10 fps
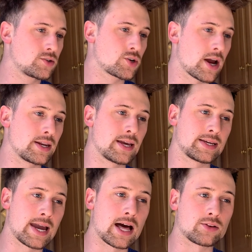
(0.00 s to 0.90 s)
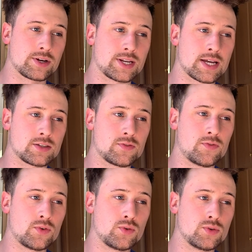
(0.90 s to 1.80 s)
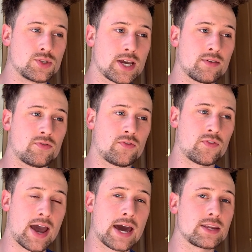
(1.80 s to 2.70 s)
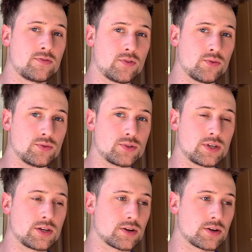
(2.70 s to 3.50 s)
trying to get calorie-dense foods and fatty foods in your